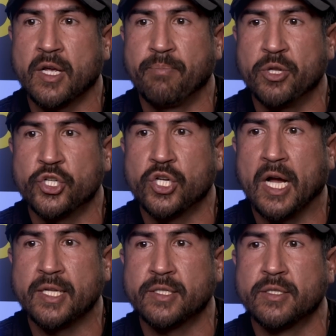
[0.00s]
a couple of
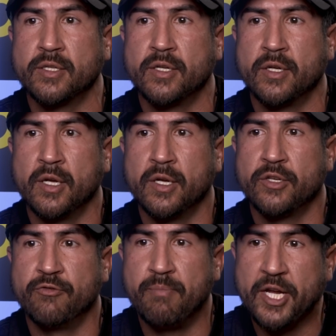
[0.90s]
shots,
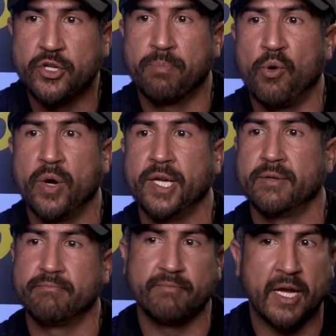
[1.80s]
you've made your point.
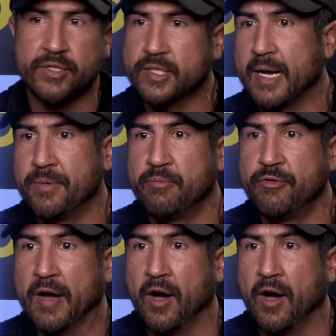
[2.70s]
Now it's time to move